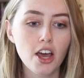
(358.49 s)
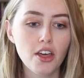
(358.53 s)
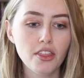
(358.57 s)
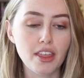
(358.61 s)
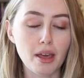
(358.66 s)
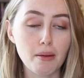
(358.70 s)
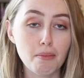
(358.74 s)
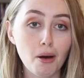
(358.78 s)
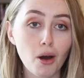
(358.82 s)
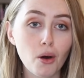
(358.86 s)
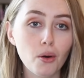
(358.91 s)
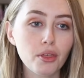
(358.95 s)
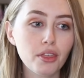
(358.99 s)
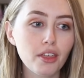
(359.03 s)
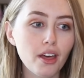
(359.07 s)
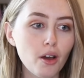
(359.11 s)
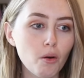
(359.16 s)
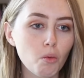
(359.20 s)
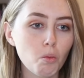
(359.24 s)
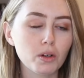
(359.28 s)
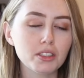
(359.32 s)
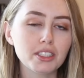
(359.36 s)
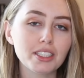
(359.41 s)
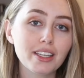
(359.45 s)
they both
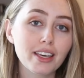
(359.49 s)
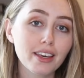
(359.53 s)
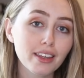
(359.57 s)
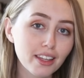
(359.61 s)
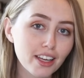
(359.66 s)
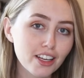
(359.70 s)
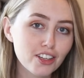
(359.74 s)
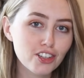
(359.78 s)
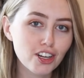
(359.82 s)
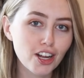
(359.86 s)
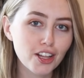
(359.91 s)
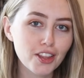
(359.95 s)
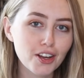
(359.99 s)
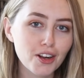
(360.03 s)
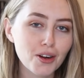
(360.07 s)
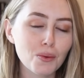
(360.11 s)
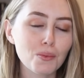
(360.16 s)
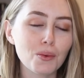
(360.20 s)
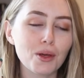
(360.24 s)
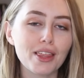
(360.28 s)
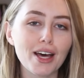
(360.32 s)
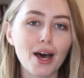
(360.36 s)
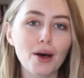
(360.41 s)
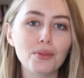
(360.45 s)
want to kill each
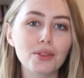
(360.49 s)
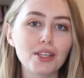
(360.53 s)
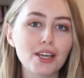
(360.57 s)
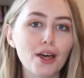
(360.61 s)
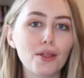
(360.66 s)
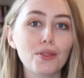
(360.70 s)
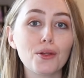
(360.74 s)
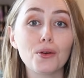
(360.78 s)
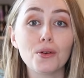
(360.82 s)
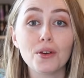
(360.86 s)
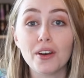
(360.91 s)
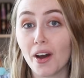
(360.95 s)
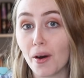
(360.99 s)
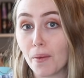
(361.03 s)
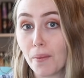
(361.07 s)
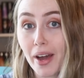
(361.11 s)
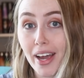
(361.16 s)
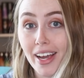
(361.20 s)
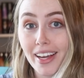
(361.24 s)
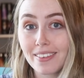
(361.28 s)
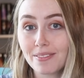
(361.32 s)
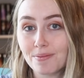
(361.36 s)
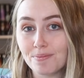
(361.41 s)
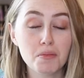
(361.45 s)
other without the other
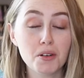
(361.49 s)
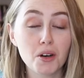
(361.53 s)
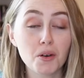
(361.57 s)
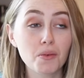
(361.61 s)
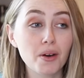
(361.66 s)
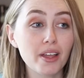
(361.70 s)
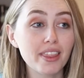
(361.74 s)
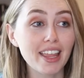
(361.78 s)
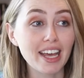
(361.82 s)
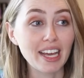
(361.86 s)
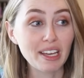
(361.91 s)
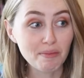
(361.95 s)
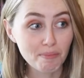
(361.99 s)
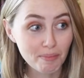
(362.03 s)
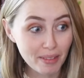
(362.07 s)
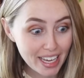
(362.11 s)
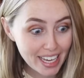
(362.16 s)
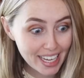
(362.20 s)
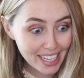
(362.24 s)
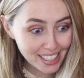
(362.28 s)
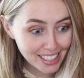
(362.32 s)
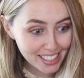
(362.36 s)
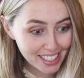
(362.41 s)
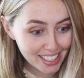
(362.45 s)
knowing. But when they
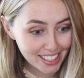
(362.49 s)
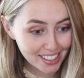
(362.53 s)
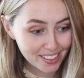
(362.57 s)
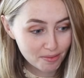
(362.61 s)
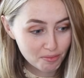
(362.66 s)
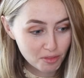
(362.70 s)
meet,